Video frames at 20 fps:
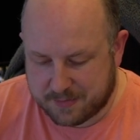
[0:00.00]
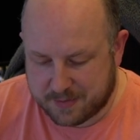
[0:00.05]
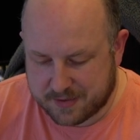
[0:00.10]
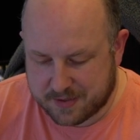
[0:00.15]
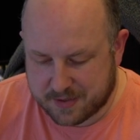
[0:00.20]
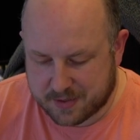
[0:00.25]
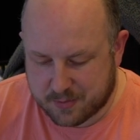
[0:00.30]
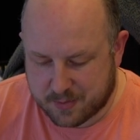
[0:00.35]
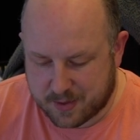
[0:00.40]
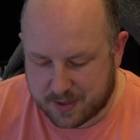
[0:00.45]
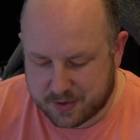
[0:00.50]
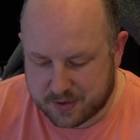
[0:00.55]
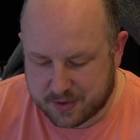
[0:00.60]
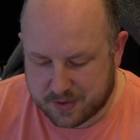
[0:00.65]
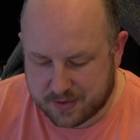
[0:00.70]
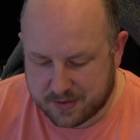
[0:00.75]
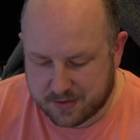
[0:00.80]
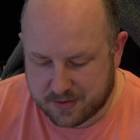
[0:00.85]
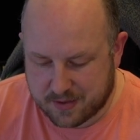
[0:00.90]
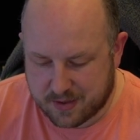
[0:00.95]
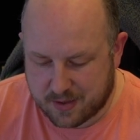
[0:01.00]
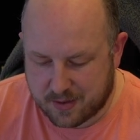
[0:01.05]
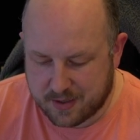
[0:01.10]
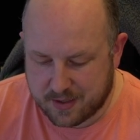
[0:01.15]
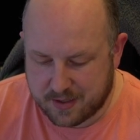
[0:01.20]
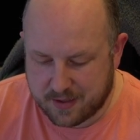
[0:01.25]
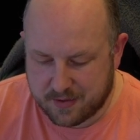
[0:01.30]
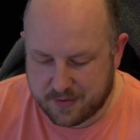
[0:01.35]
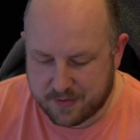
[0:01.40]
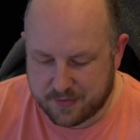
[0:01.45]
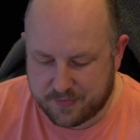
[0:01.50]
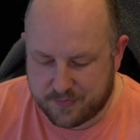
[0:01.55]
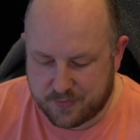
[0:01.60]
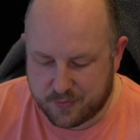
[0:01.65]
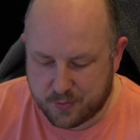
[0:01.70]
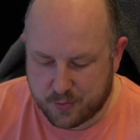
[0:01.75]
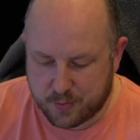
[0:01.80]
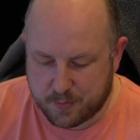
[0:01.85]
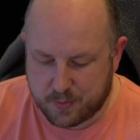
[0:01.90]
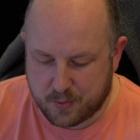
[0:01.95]
similar situation, only
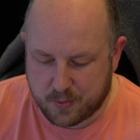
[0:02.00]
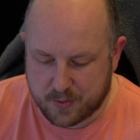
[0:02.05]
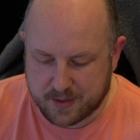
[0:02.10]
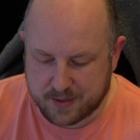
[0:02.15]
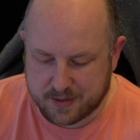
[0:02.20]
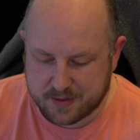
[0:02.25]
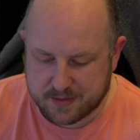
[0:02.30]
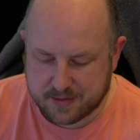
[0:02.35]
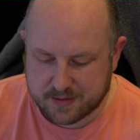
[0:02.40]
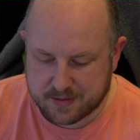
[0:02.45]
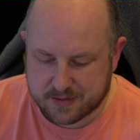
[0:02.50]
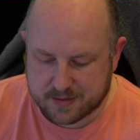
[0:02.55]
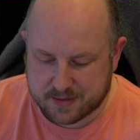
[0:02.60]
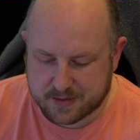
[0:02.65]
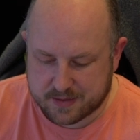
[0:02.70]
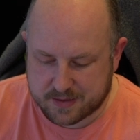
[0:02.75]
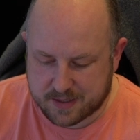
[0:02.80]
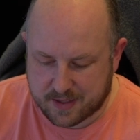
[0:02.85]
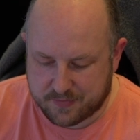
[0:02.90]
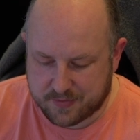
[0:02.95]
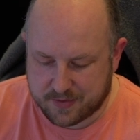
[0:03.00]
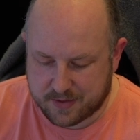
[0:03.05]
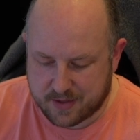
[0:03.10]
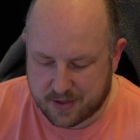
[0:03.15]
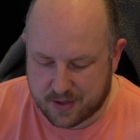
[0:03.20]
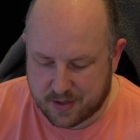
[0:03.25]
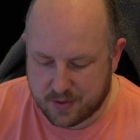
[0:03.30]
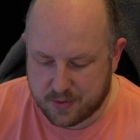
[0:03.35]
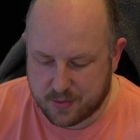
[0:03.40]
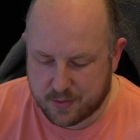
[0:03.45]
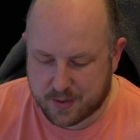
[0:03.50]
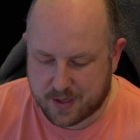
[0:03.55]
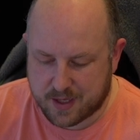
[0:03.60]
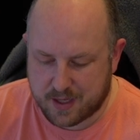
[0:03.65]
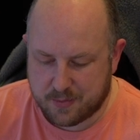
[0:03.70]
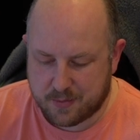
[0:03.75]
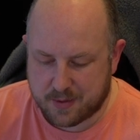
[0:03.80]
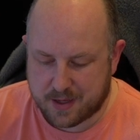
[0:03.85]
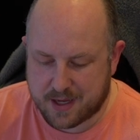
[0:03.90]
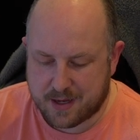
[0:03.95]
4.70
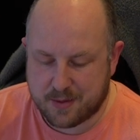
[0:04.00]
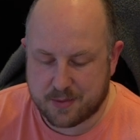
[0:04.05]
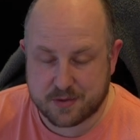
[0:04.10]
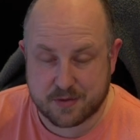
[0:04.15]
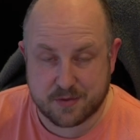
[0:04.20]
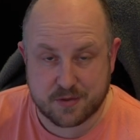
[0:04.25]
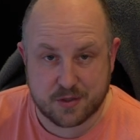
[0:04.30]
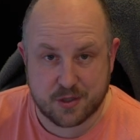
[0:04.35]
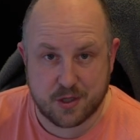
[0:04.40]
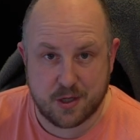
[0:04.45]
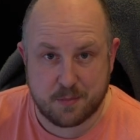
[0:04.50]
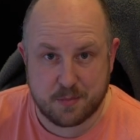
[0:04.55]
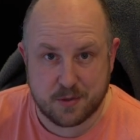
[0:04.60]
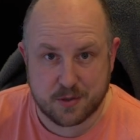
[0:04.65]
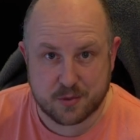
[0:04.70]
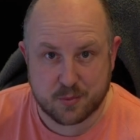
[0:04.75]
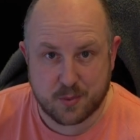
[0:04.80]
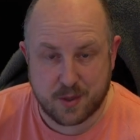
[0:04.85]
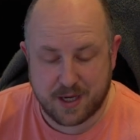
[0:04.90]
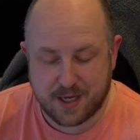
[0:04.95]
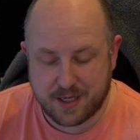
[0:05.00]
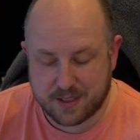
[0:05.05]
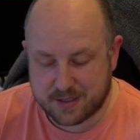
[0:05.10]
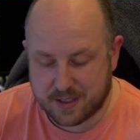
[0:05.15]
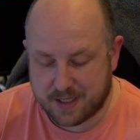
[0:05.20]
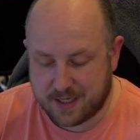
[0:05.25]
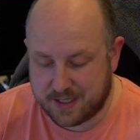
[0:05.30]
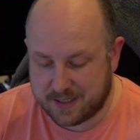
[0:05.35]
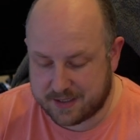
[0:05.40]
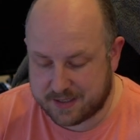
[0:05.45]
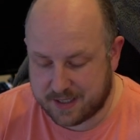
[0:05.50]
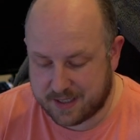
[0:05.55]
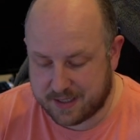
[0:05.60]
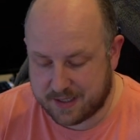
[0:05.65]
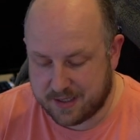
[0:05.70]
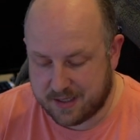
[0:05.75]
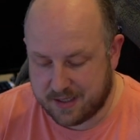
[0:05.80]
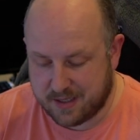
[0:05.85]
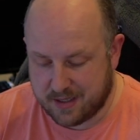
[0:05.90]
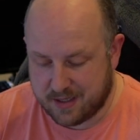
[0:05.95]
kilowatt hours of surplus went into
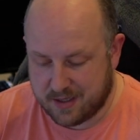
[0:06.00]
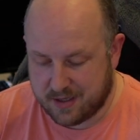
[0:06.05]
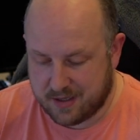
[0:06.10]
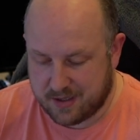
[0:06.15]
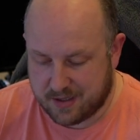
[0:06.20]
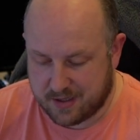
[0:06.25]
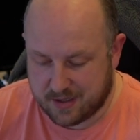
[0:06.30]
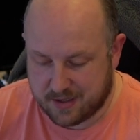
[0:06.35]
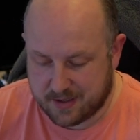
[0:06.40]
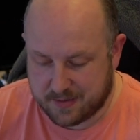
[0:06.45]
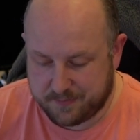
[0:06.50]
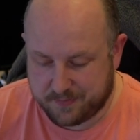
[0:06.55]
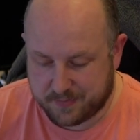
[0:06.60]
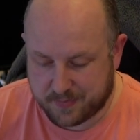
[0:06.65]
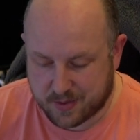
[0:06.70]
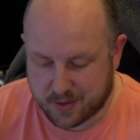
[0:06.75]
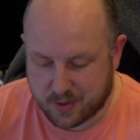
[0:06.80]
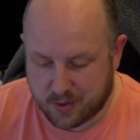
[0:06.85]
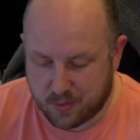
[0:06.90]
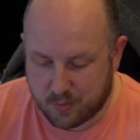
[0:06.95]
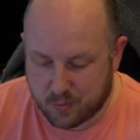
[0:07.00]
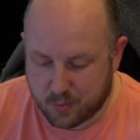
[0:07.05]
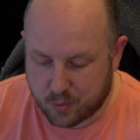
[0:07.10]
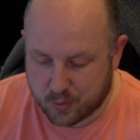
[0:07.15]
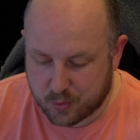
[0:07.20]
heating hot